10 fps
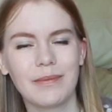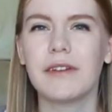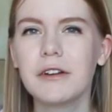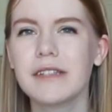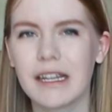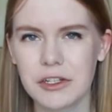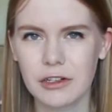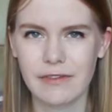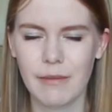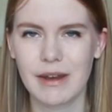If
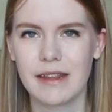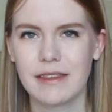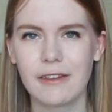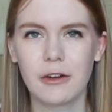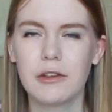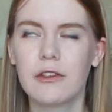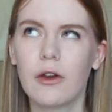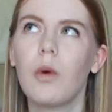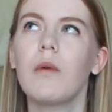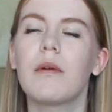intersectional feminists are
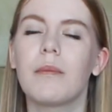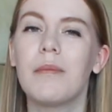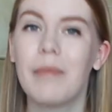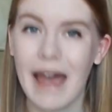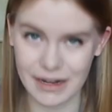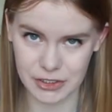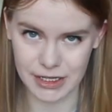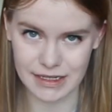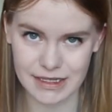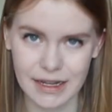so
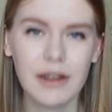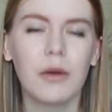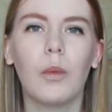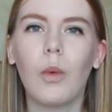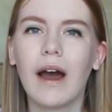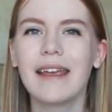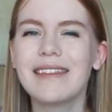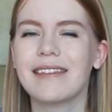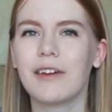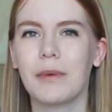batshit, why
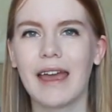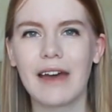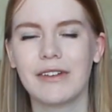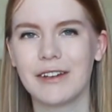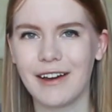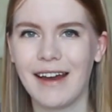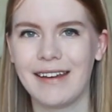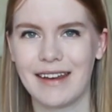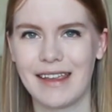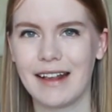is it that we haven't
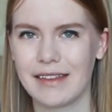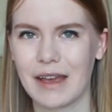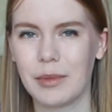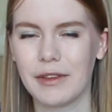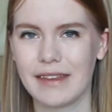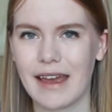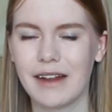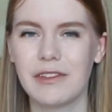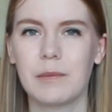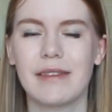gotten any examples
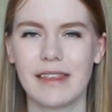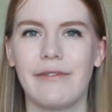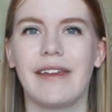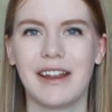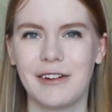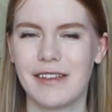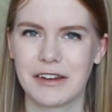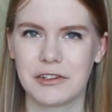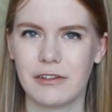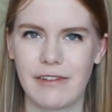yet of specific
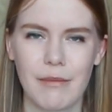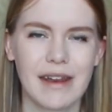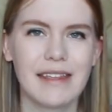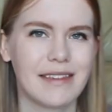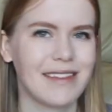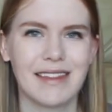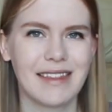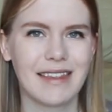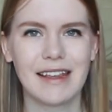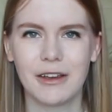intersectional feminists and the
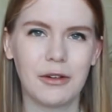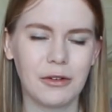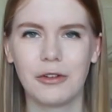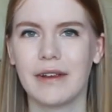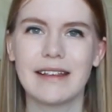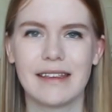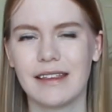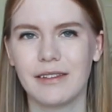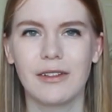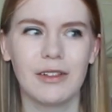psycho,
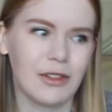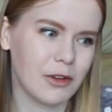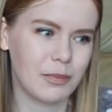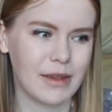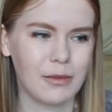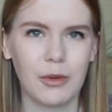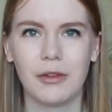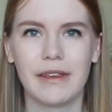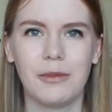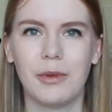crazy, loopy,
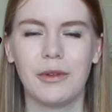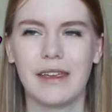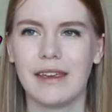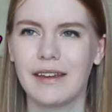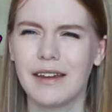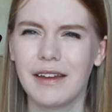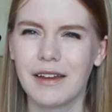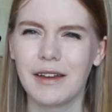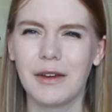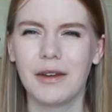wookie
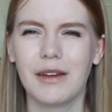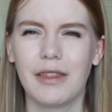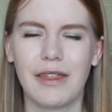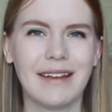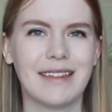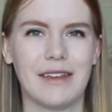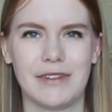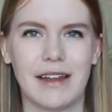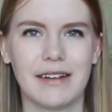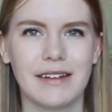things they've
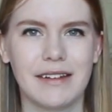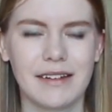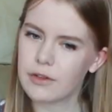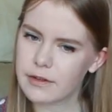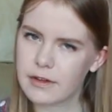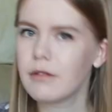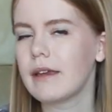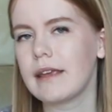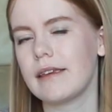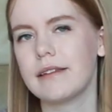done? If they're so
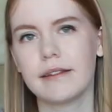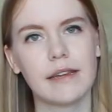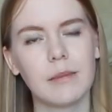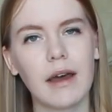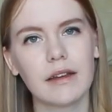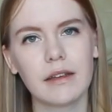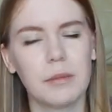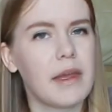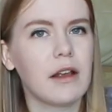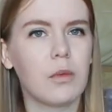easy to debunk,
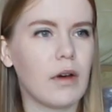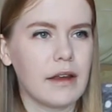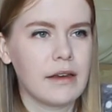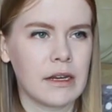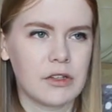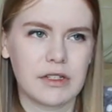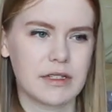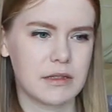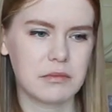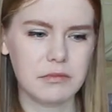pick one and just